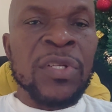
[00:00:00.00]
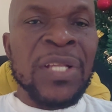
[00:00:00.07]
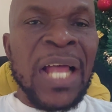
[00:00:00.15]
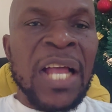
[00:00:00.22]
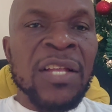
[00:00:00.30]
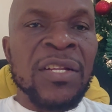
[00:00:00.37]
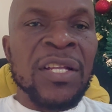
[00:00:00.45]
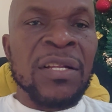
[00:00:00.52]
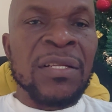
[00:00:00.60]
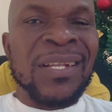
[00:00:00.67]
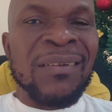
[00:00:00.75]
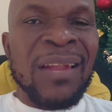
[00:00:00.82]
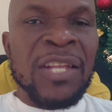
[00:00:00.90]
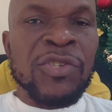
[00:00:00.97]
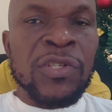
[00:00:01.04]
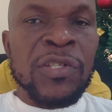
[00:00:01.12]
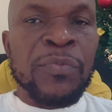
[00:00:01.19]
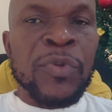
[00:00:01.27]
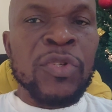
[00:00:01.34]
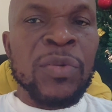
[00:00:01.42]
the
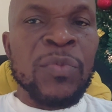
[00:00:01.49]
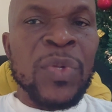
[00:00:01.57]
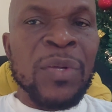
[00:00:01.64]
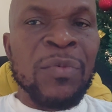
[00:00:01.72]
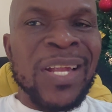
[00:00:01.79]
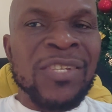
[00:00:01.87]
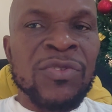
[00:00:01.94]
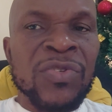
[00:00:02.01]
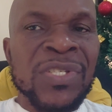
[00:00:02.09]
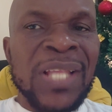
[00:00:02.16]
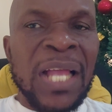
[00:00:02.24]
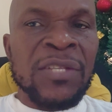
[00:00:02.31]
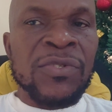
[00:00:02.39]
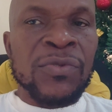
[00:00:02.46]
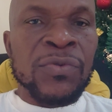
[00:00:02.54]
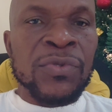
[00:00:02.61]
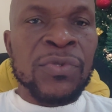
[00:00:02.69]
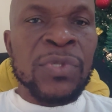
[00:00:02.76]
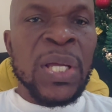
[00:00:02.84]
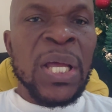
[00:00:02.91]
relationship between immigration status
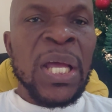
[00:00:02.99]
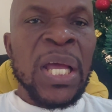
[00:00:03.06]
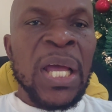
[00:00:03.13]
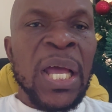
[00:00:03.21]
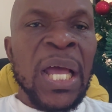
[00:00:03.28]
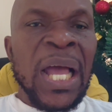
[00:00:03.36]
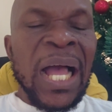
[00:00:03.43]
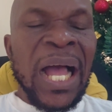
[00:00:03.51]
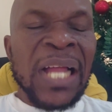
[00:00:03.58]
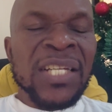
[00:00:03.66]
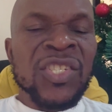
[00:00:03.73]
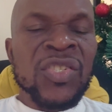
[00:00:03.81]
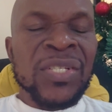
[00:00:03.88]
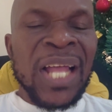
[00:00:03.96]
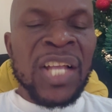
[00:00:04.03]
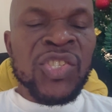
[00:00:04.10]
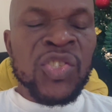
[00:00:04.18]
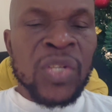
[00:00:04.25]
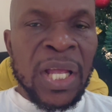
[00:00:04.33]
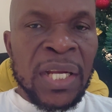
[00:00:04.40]
and
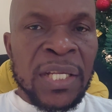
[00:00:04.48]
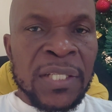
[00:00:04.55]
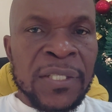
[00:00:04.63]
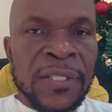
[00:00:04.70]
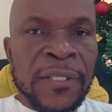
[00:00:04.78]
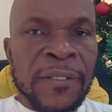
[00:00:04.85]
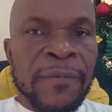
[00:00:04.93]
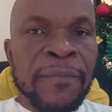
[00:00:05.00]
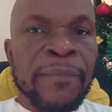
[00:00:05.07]
nationality.